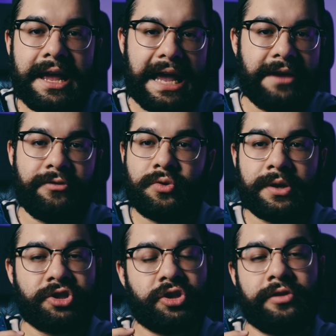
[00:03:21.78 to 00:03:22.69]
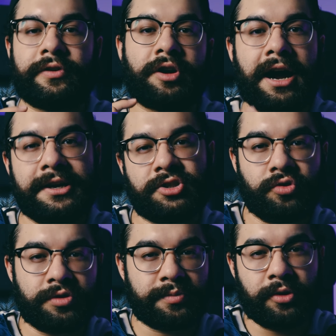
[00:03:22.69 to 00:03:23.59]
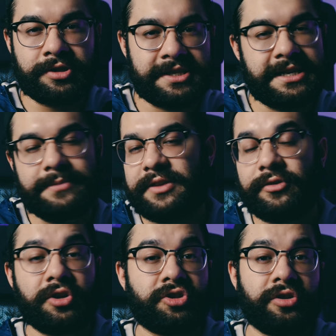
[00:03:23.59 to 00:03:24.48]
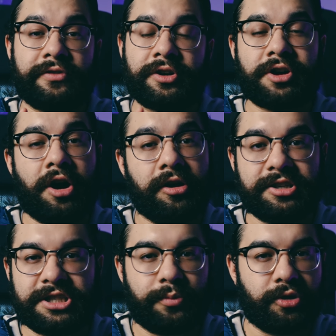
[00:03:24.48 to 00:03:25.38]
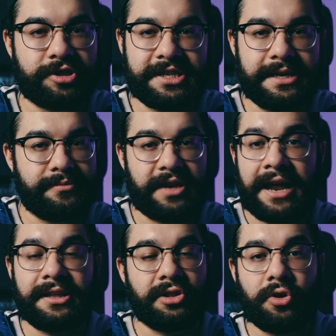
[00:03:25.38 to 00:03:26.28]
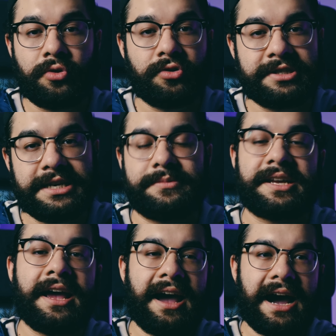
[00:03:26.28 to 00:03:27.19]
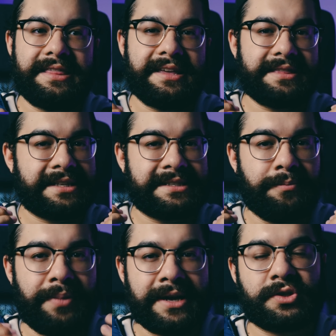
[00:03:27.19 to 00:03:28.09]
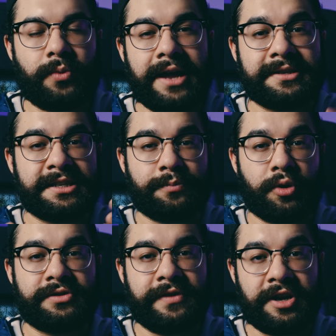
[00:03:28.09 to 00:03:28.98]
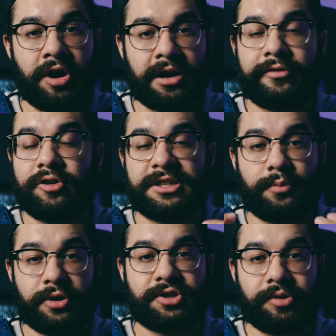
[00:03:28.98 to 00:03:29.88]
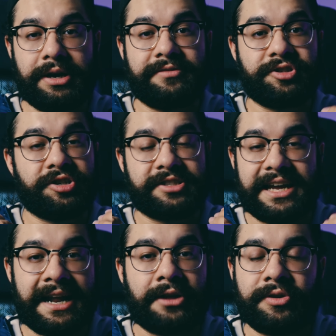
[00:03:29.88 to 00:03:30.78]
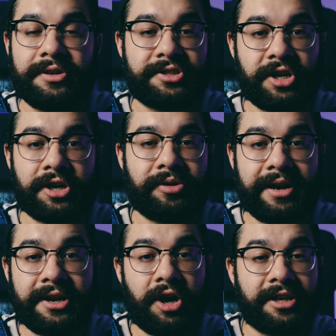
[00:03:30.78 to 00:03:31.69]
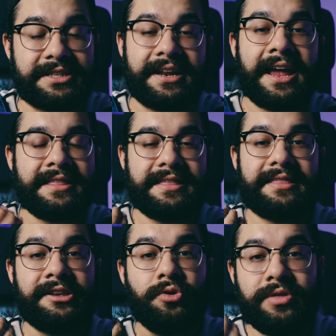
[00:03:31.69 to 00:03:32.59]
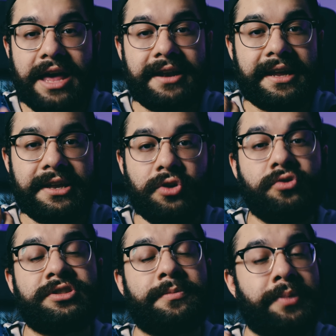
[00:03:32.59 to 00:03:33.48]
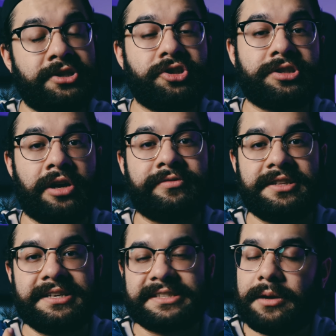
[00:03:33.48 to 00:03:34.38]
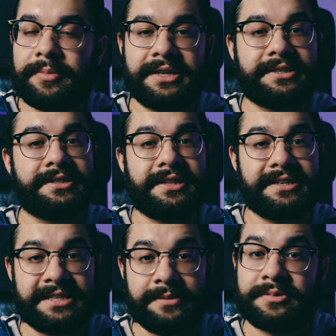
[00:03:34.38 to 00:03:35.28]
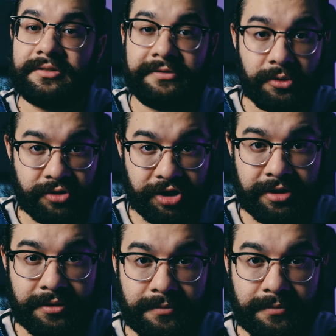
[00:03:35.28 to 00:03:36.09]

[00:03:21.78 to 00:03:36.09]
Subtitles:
If you can shoot for your high school sports teams, if you can shoot for your college sports teams, any local teams, I think that's the best way as a sports videographer or sports creative to just get out there and start creating content that you then can use to pitch yourself to these companies and to these teams in the future.